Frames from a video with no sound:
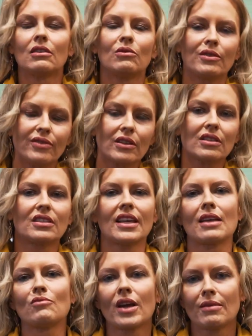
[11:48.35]
We feel the
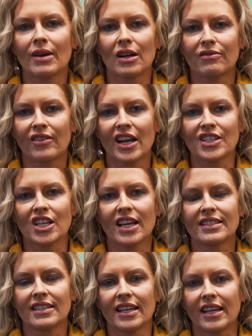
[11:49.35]
same way about a
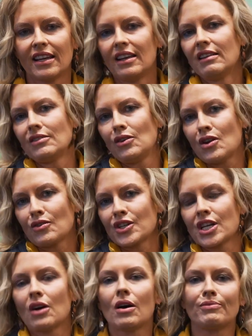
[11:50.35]
franchisee. You don't
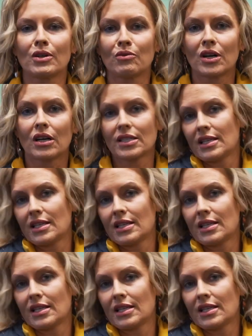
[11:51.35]
show up to work,